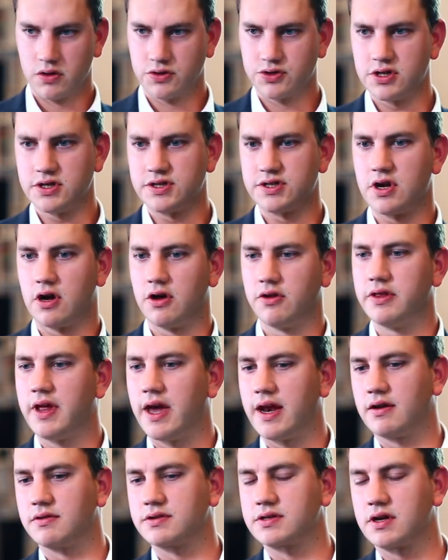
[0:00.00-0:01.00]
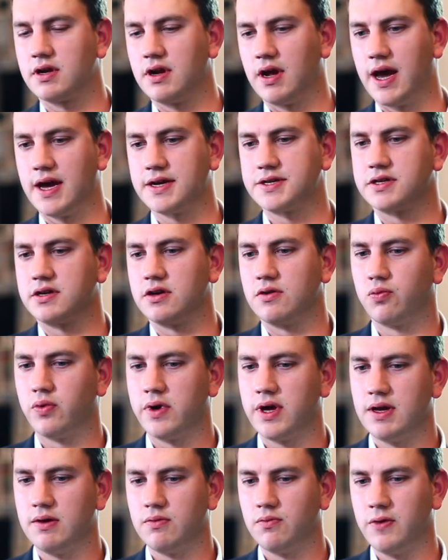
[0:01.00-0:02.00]
Just on that, I was going to ask you,
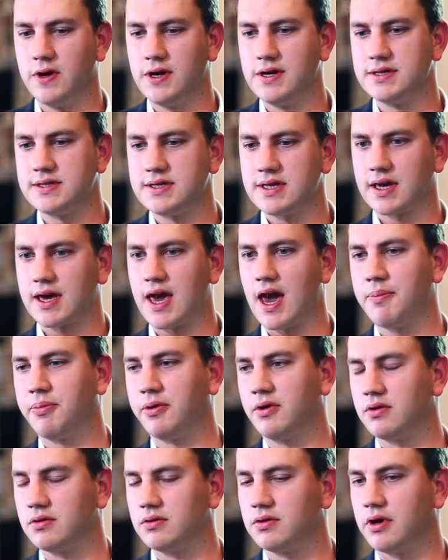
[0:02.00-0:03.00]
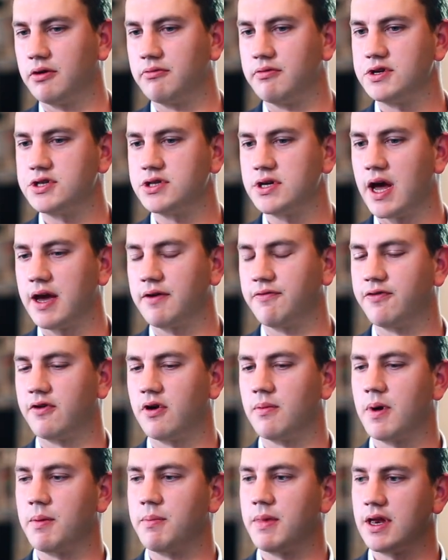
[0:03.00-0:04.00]
where does the capital originate
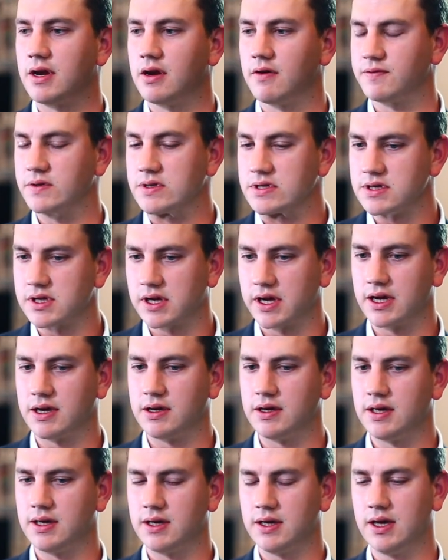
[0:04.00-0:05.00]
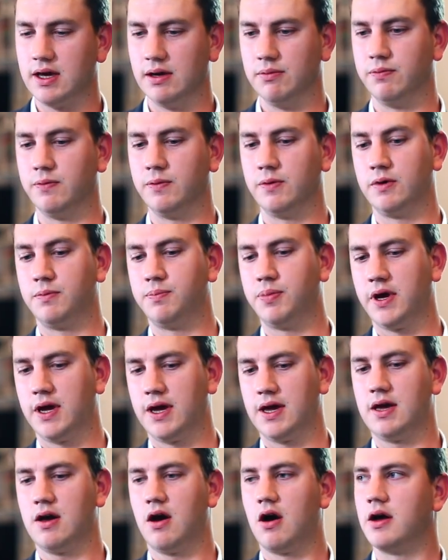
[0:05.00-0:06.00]
from? I mean, obviously it would
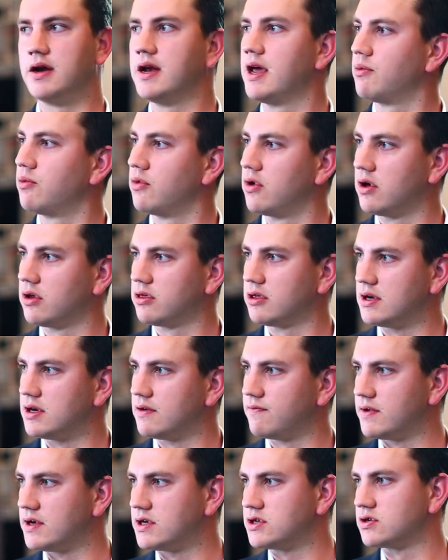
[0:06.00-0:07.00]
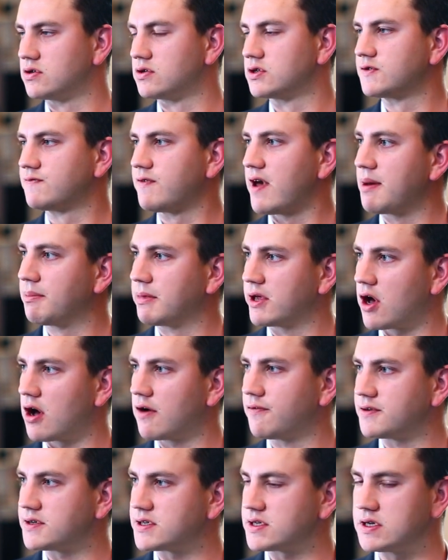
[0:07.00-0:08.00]
be high net worth individuals, family
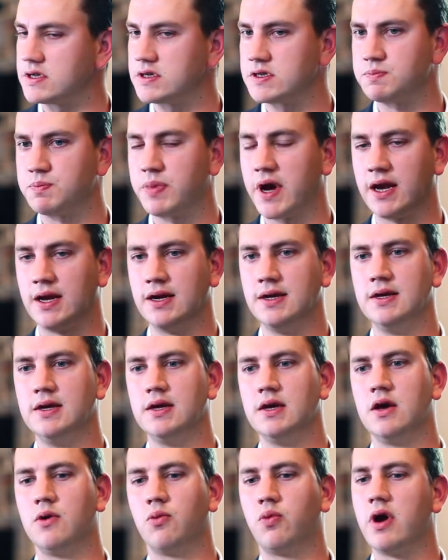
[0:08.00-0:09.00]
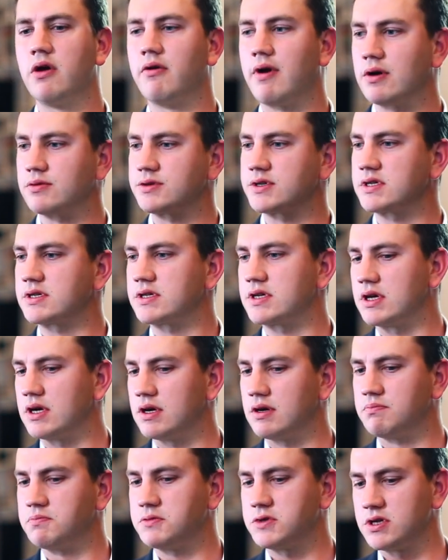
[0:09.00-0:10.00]
offices, but where else
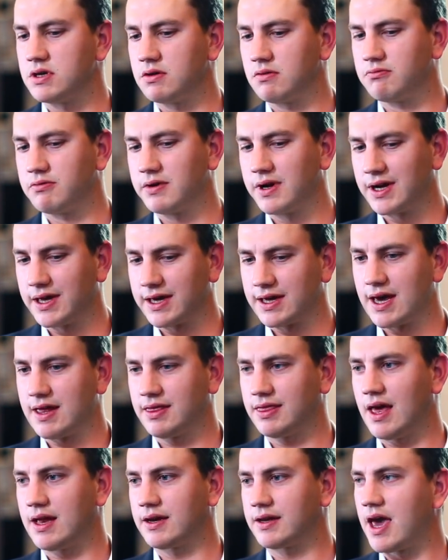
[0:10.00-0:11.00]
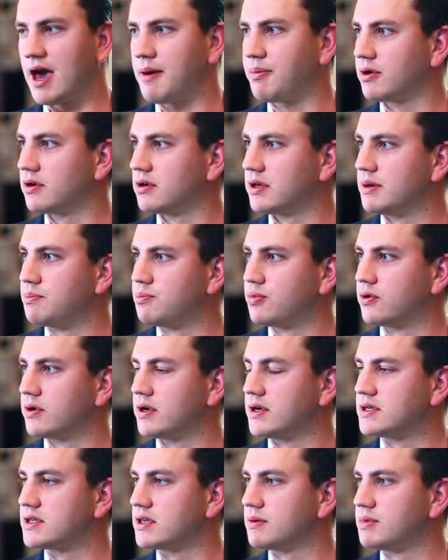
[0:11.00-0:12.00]
do you really get that capital input
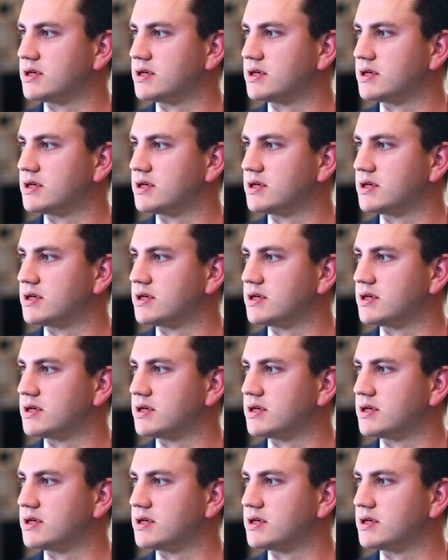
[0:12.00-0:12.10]
into the